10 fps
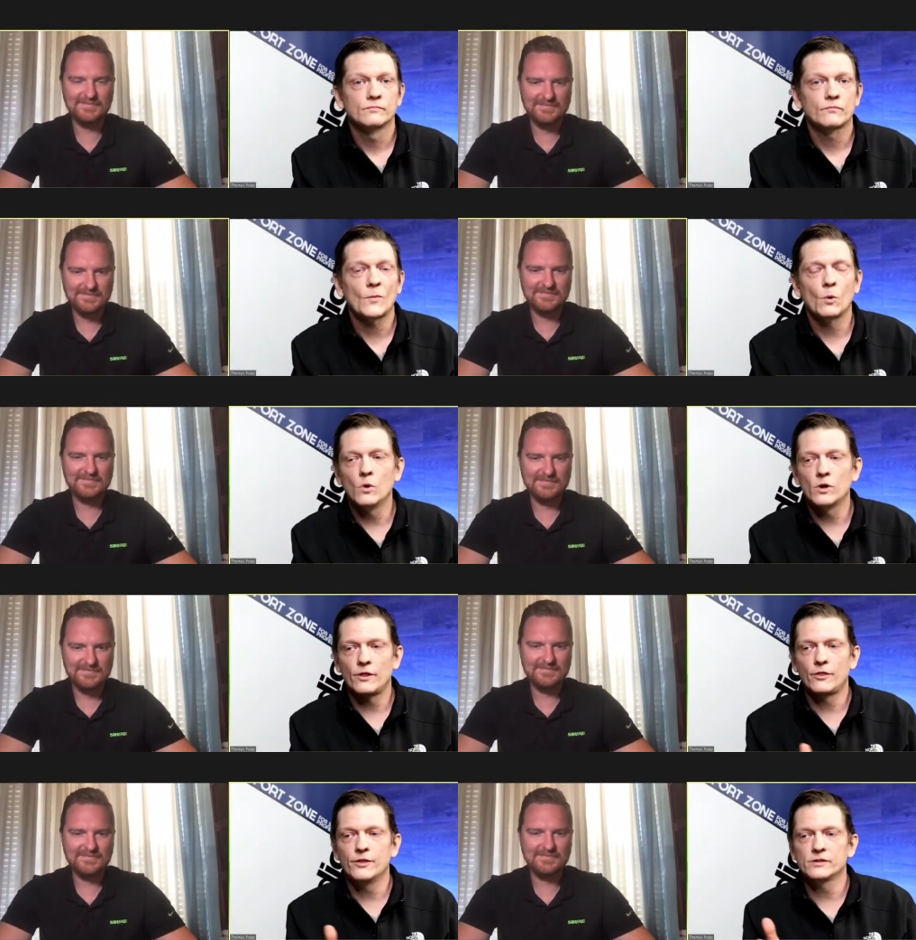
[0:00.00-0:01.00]
Speaker 1: one of the
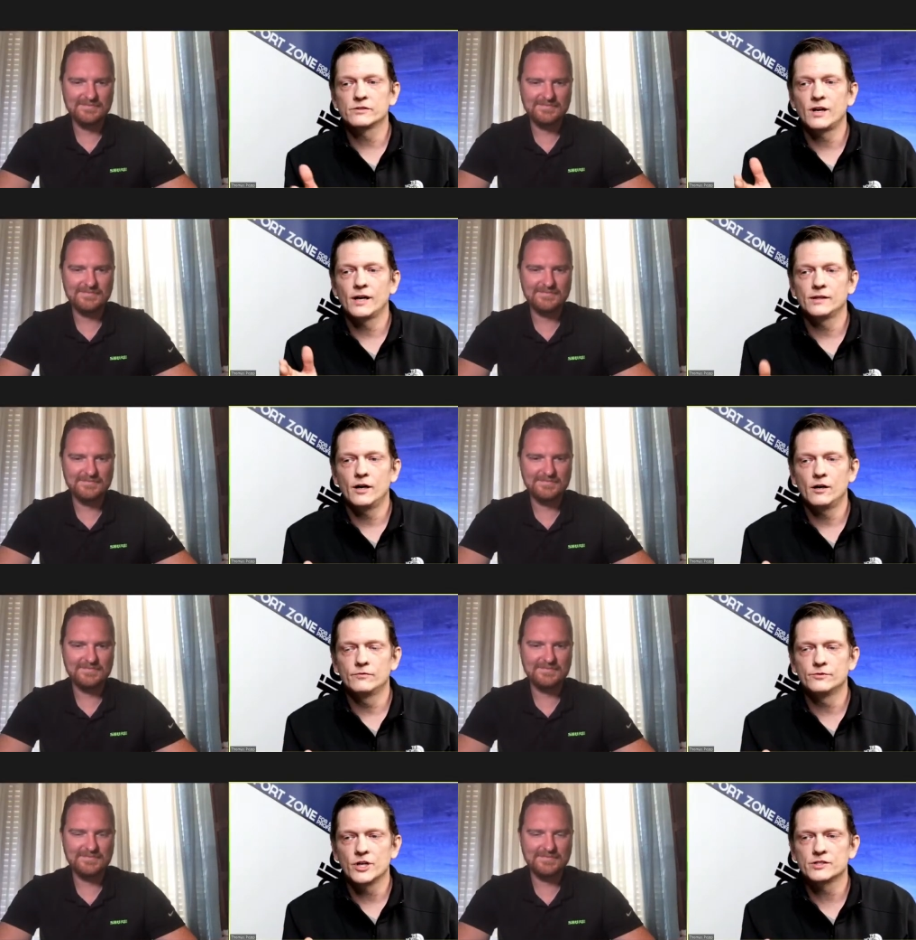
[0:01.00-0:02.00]
things that I love,
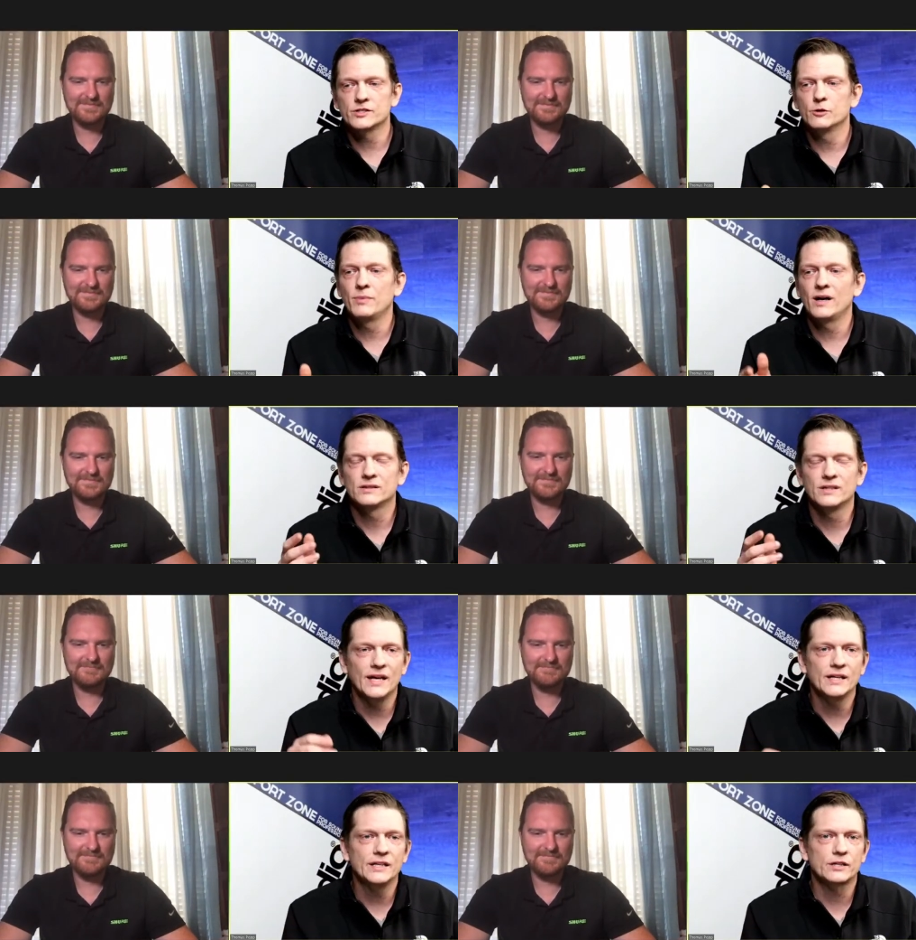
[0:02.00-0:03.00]
Jason, about the
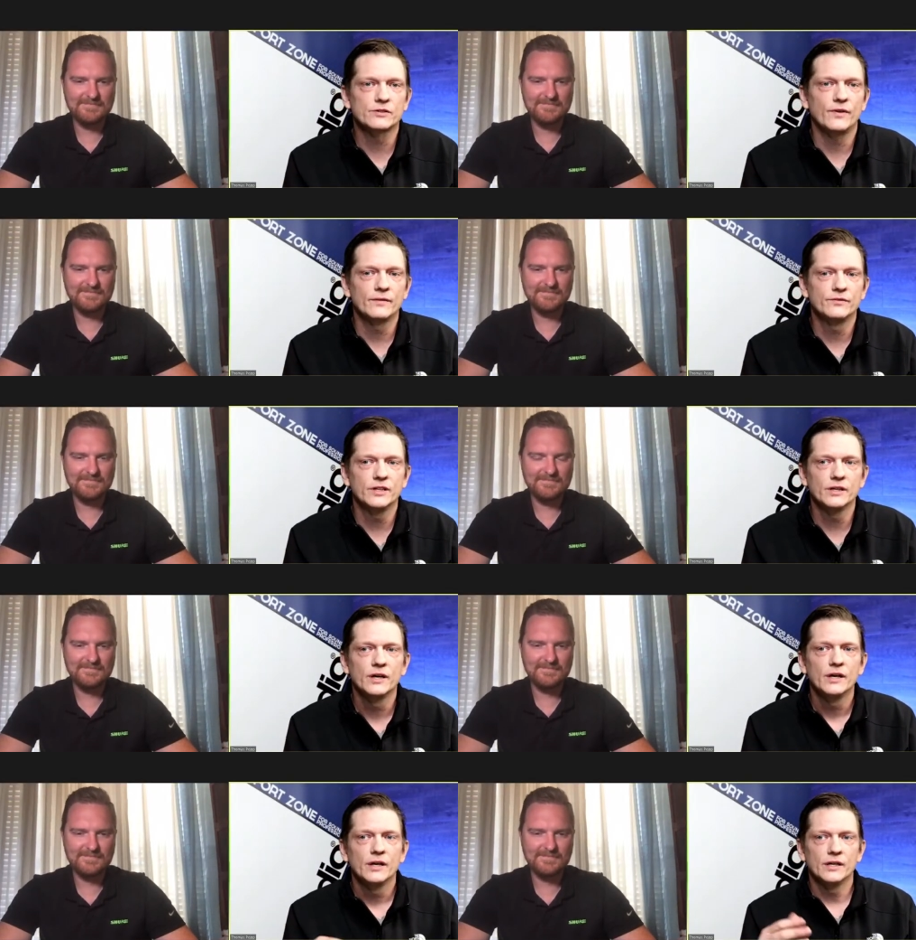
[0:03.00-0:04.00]
ADX5D
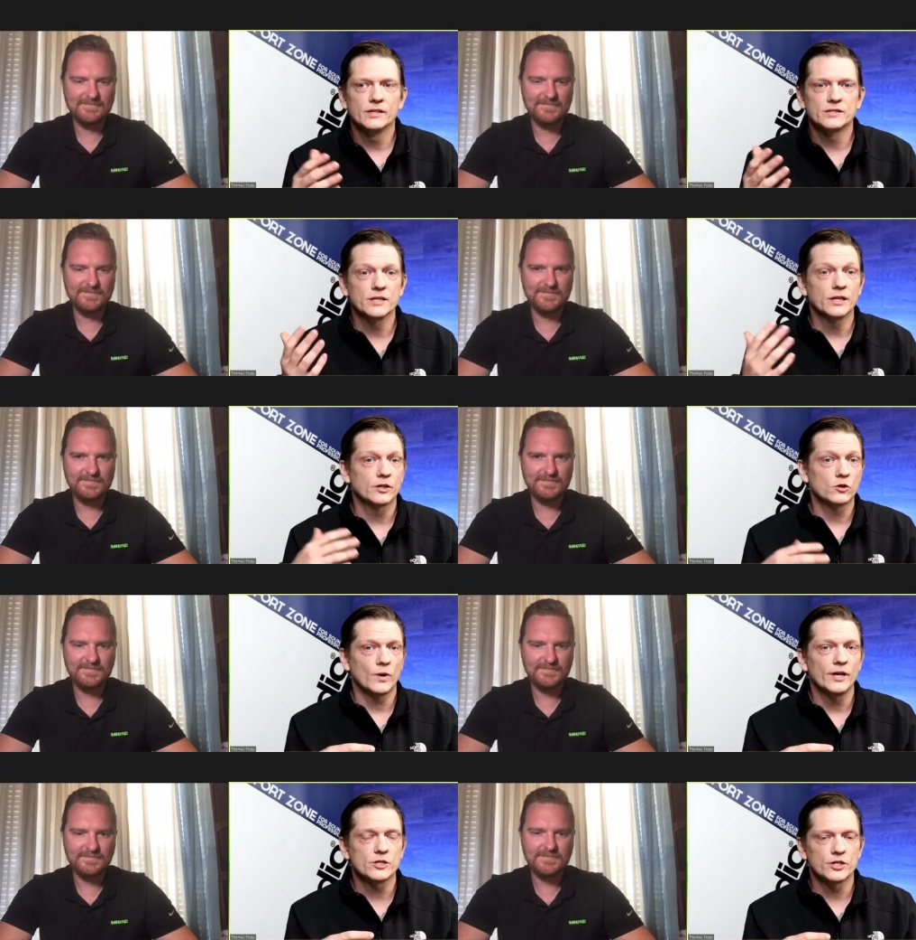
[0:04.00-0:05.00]
is the
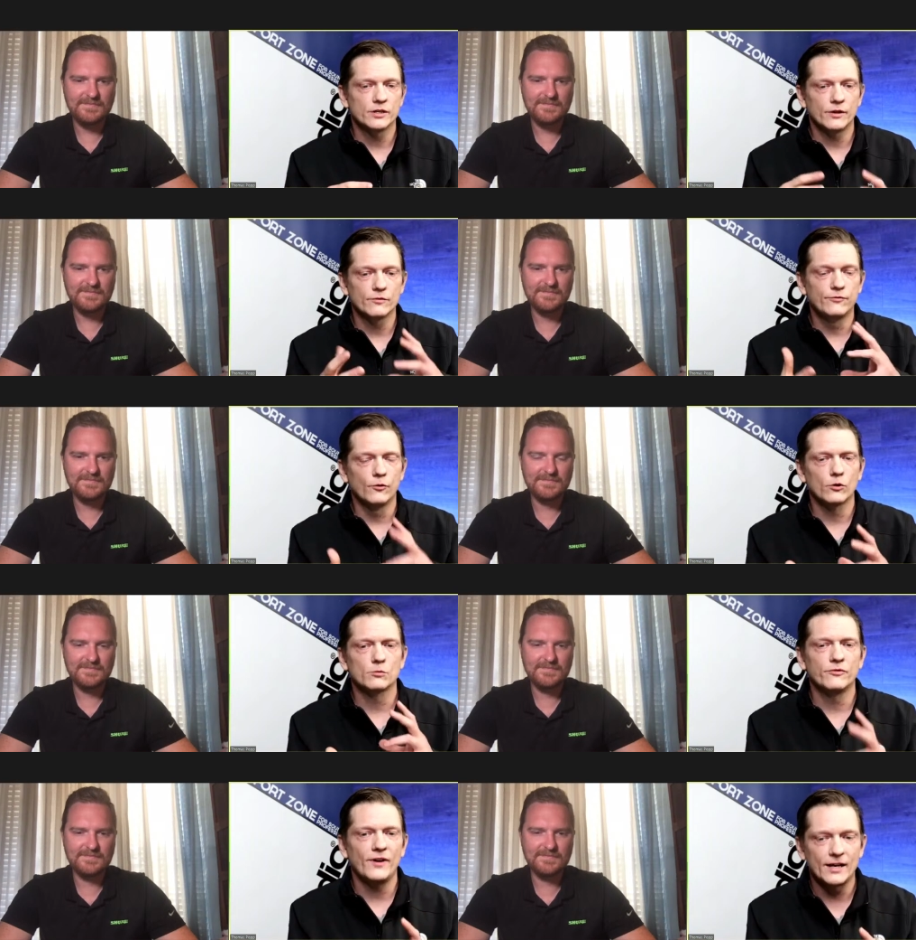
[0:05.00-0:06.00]
integration, the form
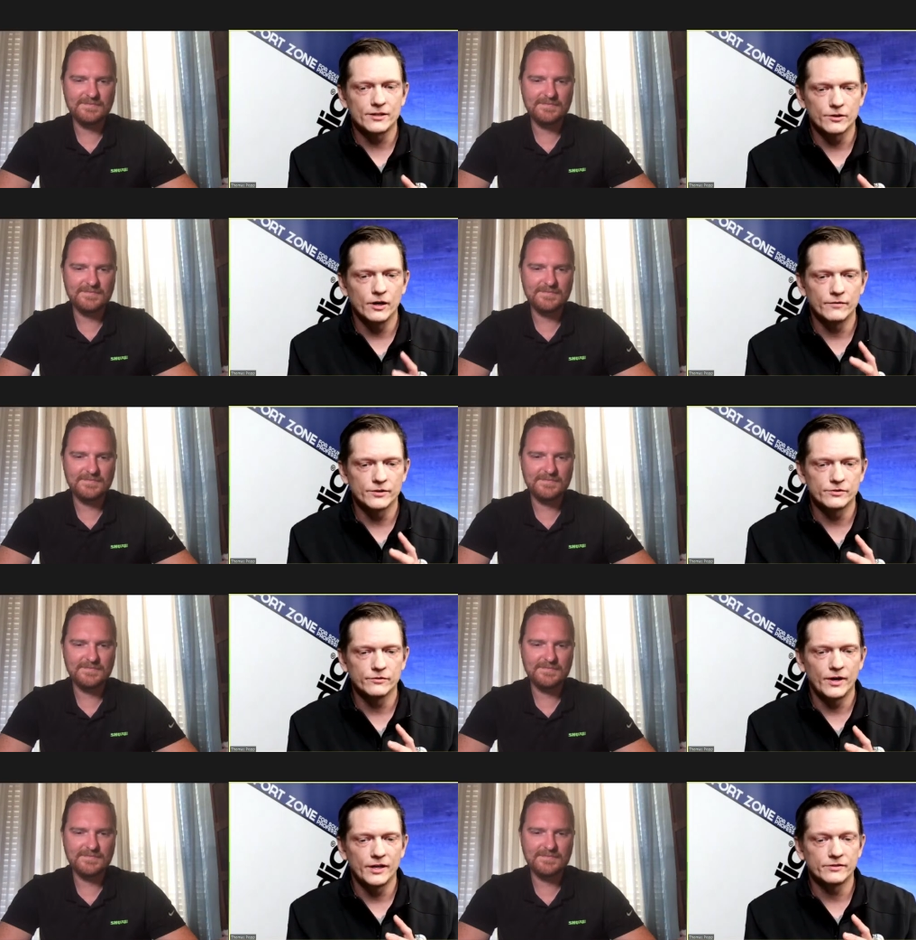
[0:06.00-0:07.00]
factor of this
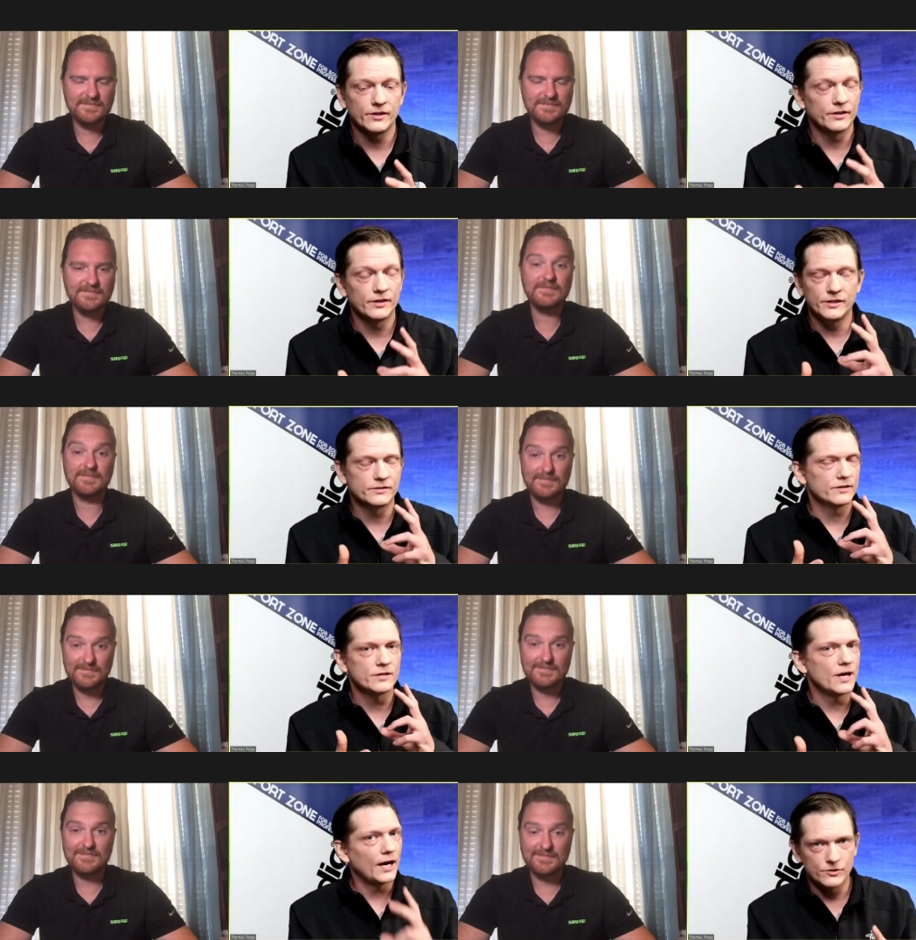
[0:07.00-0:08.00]
device, and it's
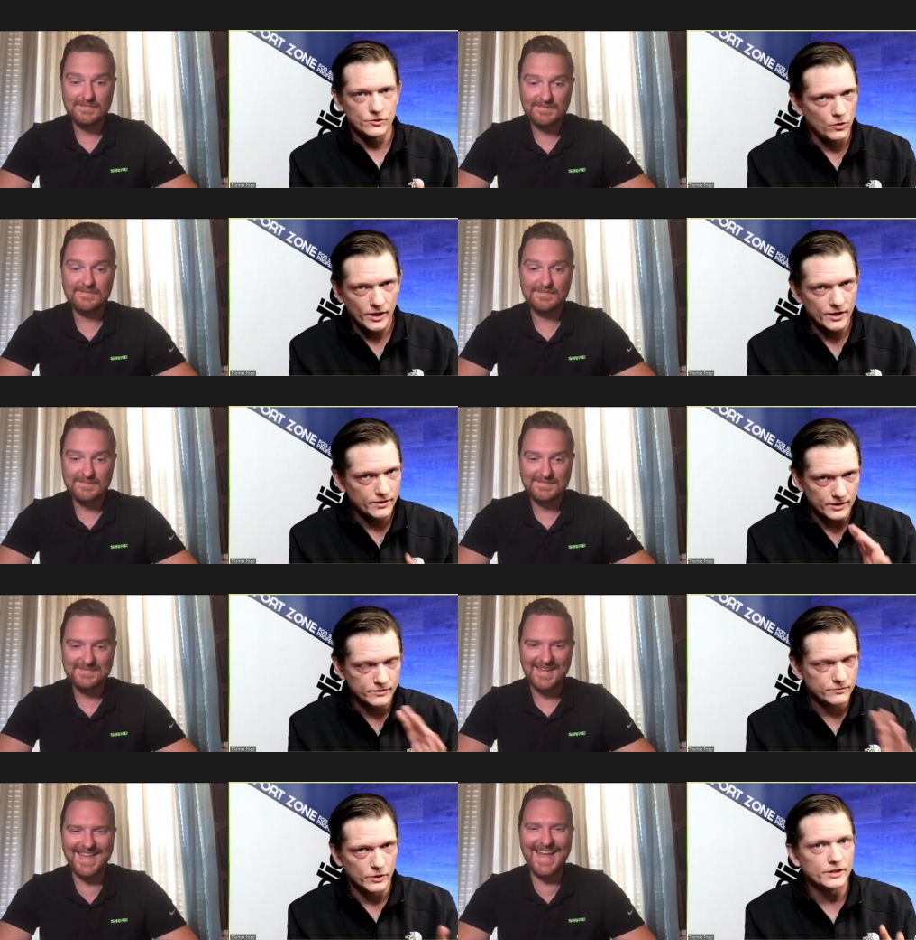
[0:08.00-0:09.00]
not a toy. Like
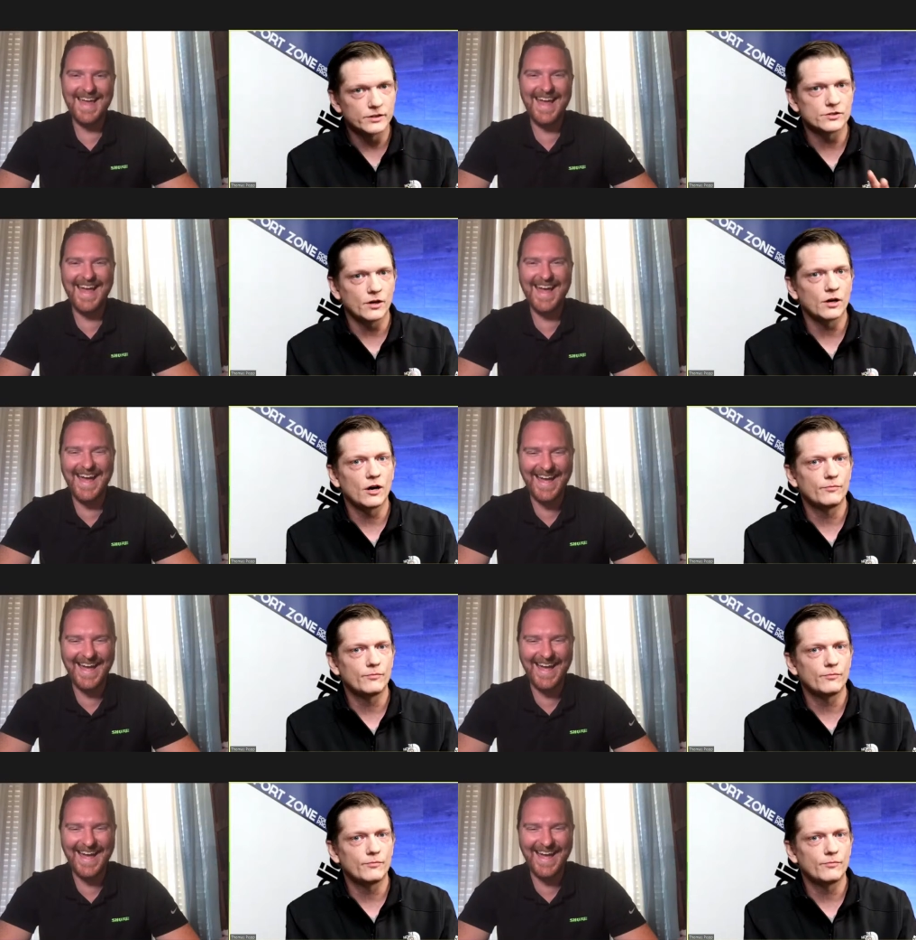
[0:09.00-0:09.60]
we need to start off by